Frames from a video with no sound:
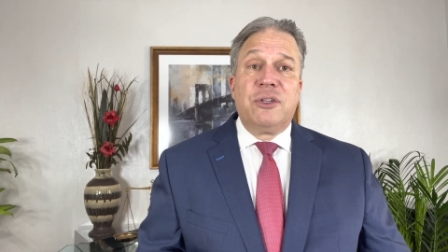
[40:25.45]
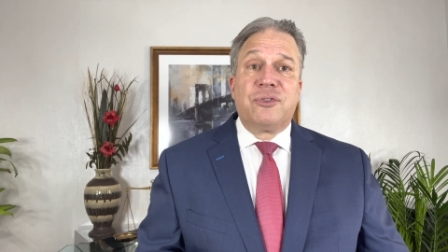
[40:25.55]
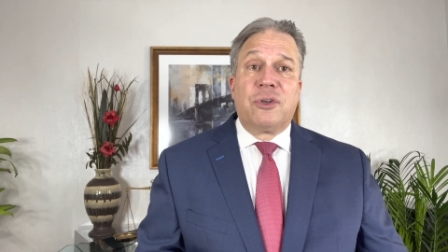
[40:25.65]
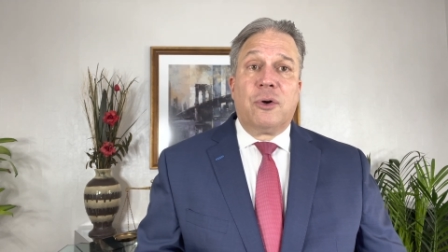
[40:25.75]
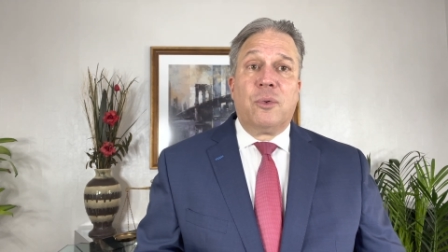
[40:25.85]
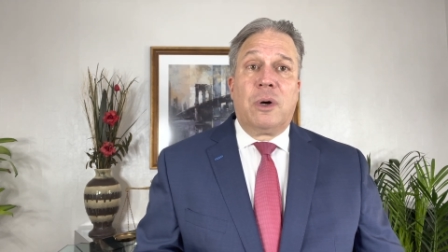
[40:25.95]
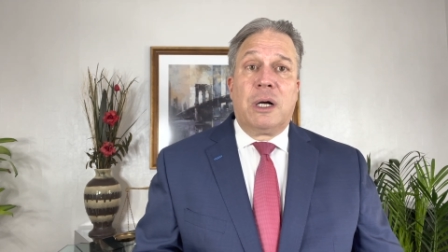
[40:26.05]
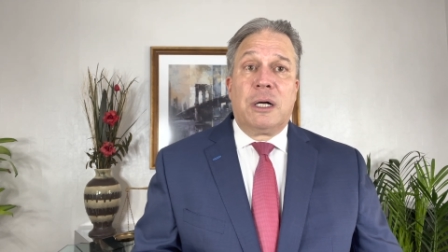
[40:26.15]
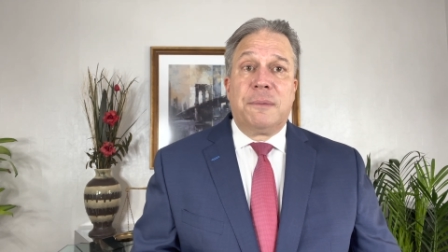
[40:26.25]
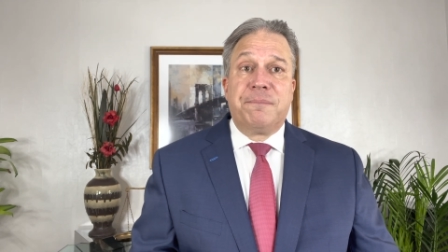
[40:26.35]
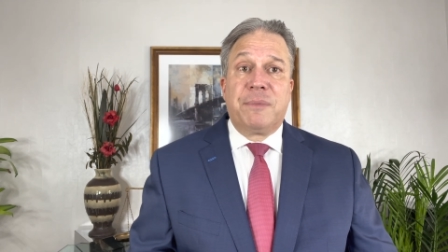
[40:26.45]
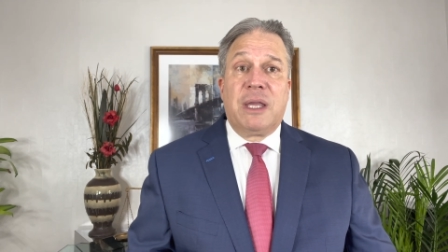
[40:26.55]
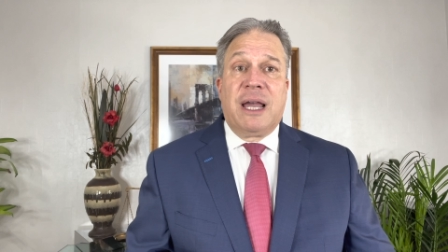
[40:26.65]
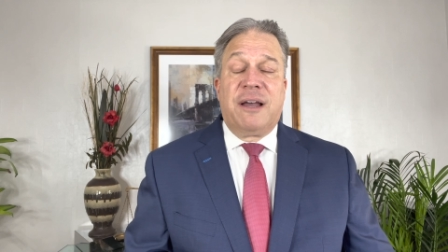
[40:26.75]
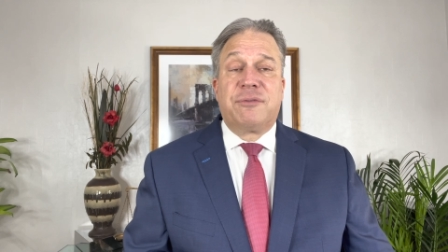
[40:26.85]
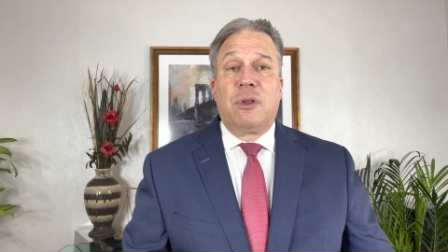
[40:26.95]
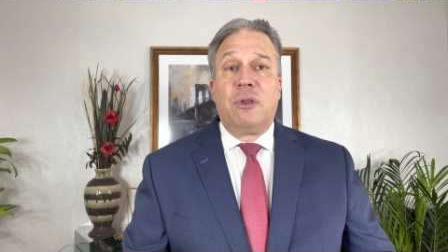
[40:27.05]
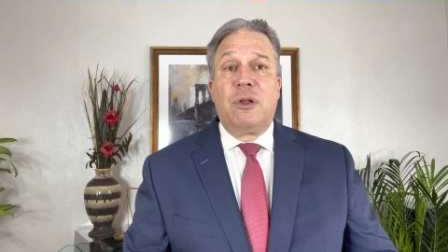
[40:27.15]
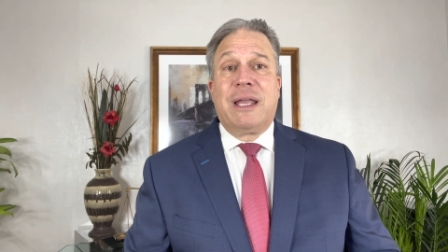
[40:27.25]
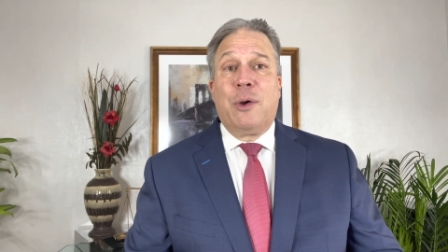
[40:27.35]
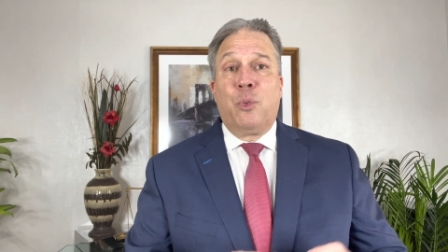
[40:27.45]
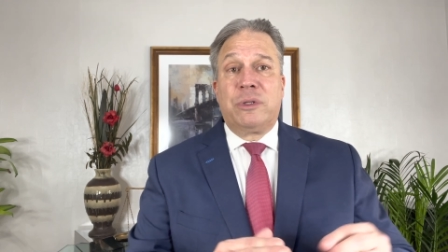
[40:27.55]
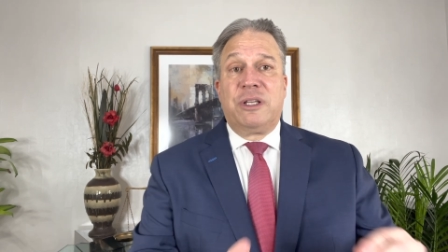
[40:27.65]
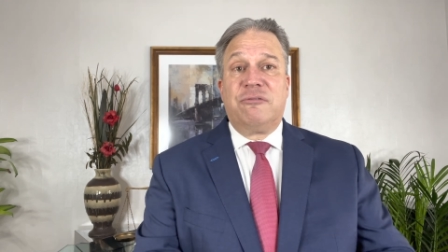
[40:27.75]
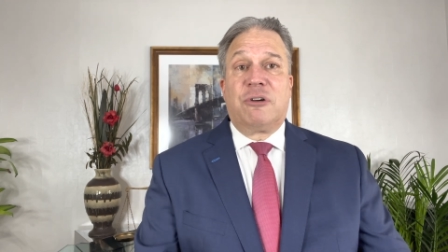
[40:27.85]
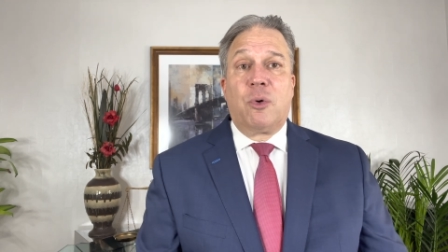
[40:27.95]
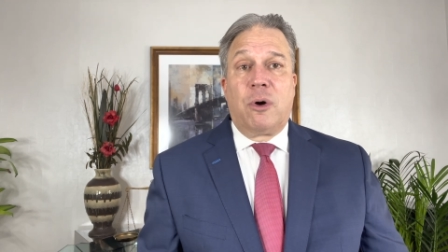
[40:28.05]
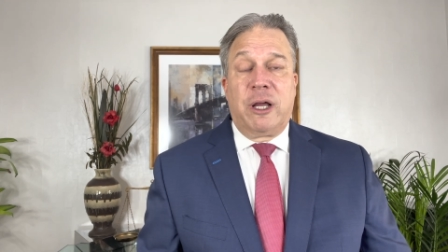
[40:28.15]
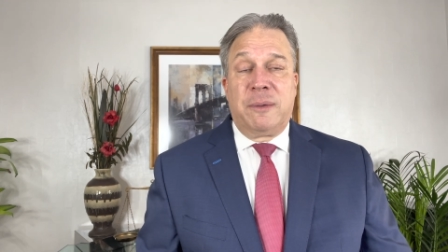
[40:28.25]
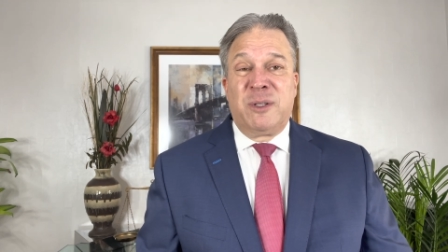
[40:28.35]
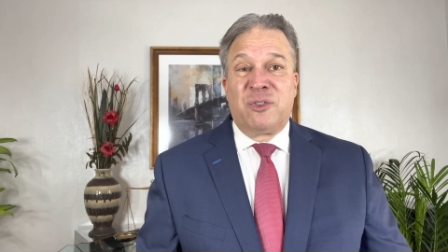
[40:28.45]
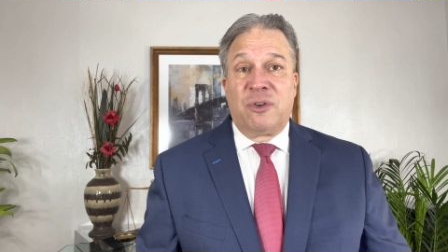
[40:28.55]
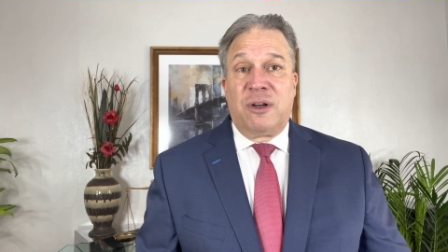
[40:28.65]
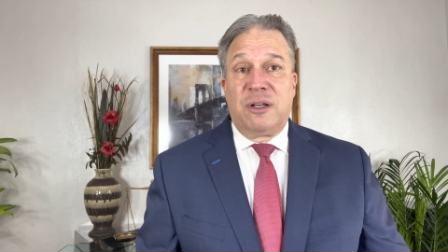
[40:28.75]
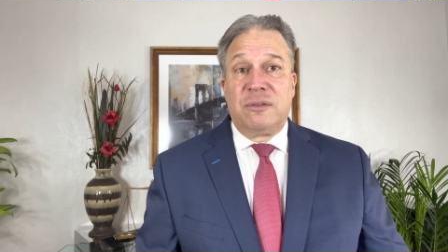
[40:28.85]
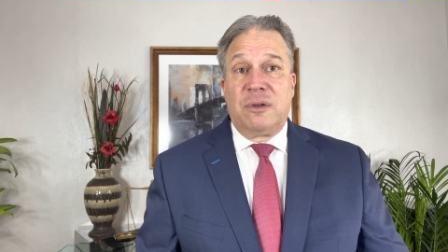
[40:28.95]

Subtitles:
So you have to look at what the requirements are